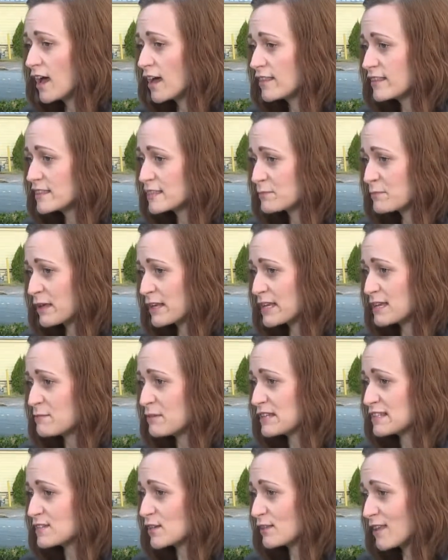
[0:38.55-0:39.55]
Uh, this
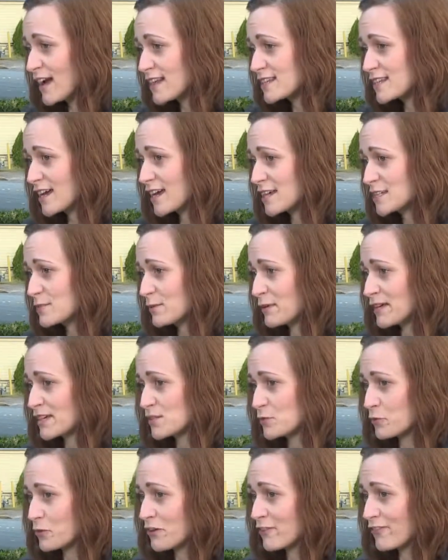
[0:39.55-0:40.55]
money means a lot to us
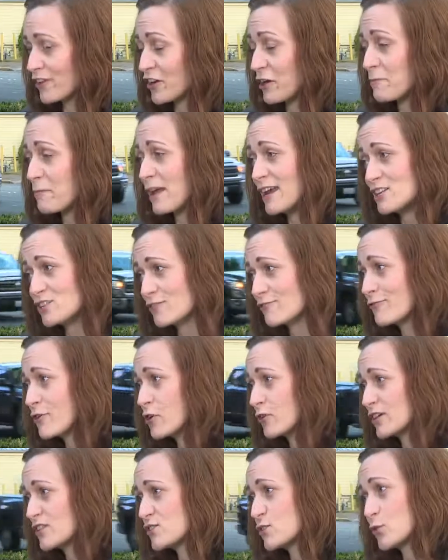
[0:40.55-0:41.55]
because we're a very
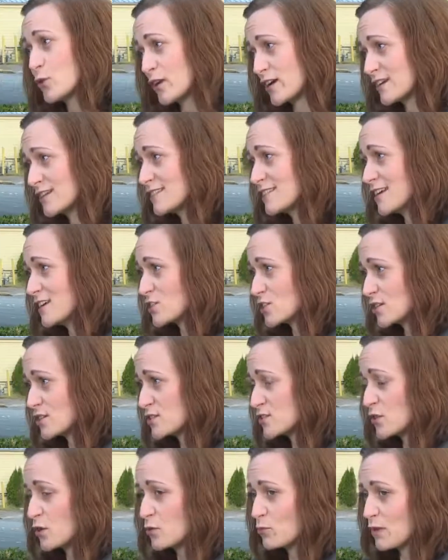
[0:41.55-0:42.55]
patient-focused
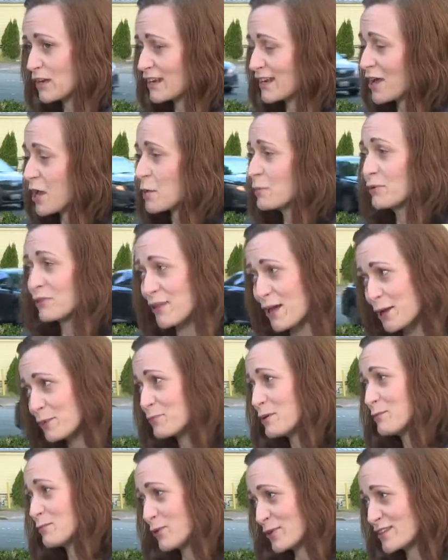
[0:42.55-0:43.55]
organization, so we can help a
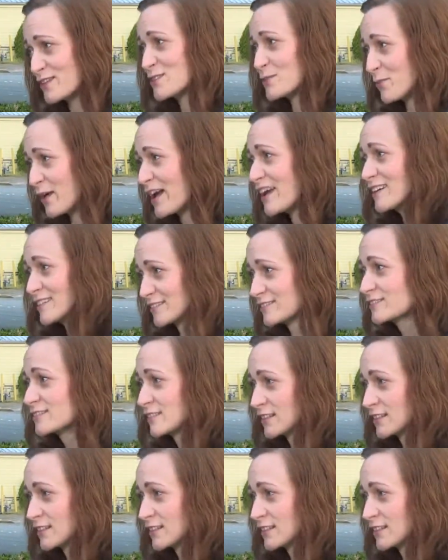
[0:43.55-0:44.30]
lot of people this way.